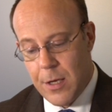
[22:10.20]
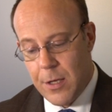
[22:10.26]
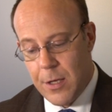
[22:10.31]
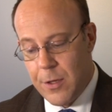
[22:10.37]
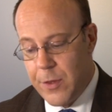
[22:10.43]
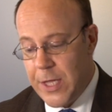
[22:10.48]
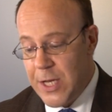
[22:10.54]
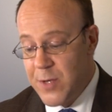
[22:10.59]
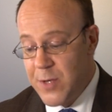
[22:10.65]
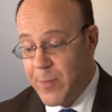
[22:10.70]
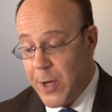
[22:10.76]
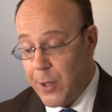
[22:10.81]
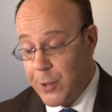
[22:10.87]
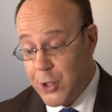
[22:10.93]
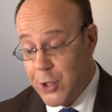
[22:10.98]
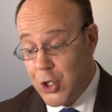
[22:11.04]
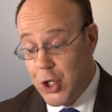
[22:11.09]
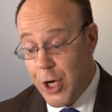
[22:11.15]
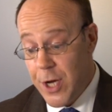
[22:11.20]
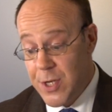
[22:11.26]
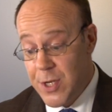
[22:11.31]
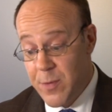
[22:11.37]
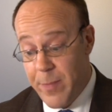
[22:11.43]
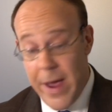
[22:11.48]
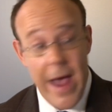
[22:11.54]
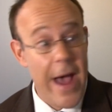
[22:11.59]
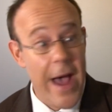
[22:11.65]
these bills
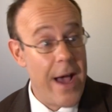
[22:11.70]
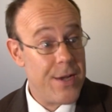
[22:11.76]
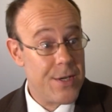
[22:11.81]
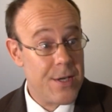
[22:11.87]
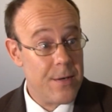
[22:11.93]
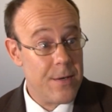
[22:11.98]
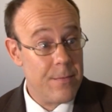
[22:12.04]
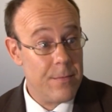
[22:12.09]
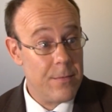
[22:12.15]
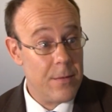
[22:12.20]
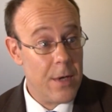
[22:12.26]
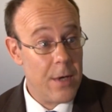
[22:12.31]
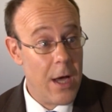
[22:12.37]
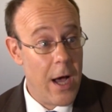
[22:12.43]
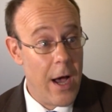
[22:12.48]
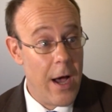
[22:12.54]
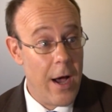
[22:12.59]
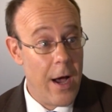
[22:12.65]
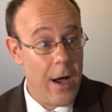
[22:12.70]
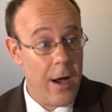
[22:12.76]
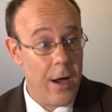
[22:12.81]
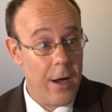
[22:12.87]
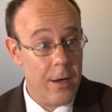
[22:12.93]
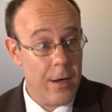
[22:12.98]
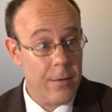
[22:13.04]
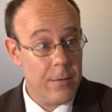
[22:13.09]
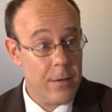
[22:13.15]
just passed
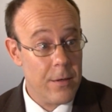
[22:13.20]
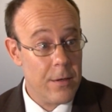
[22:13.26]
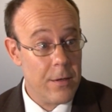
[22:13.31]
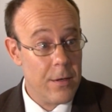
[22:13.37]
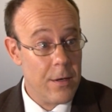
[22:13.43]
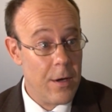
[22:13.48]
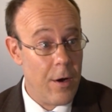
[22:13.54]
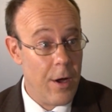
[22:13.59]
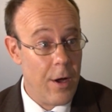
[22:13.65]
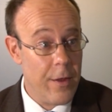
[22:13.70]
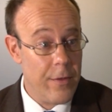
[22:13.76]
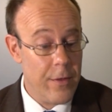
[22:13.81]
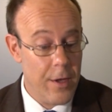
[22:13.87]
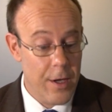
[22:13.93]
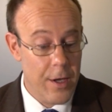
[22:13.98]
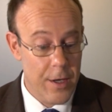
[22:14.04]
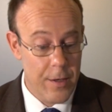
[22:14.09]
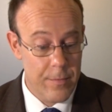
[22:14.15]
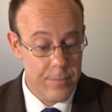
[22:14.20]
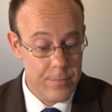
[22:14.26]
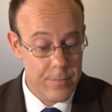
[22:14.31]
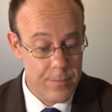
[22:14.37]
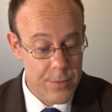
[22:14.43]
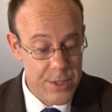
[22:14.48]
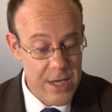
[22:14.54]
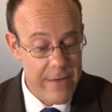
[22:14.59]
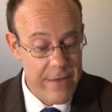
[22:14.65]
on the
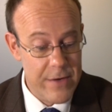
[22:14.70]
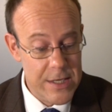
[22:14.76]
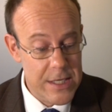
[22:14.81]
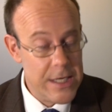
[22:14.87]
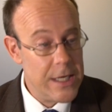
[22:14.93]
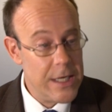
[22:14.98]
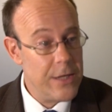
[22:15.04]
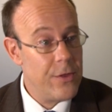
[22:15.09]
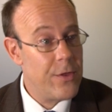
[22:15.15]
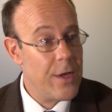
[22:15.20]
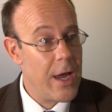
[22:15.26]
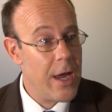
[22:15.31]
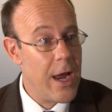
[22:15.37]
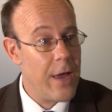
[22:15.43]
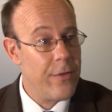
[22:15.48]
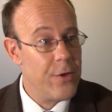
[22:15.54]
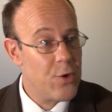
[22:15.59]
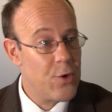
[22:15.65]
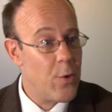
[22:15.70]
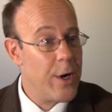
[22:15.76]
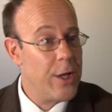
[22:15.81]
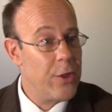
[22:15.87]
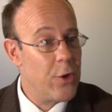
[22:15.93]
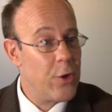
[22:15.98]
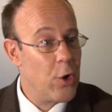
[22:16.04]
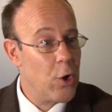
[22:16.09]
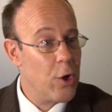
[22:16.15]
17th and the
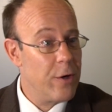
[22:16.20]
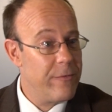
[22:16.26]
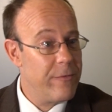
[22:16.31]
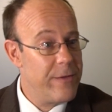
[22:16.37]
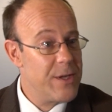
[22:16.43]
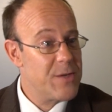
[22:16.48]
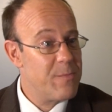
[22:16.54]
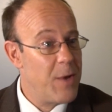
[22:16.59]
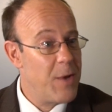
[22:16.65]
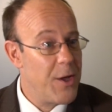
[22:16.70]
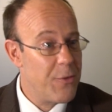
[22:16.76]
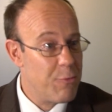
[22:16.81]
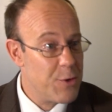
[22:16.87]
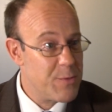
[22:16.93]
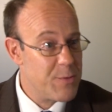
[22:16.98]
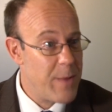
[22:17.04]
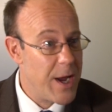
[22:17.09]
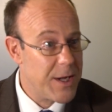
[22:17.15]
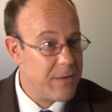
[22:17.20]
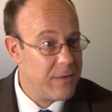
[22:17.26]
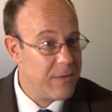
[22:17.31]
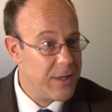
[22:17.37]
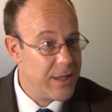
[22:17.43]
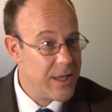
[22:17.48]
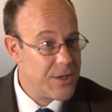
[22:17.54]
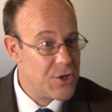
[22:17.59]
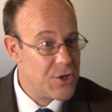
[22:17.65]
23rd of this month, respectively. That's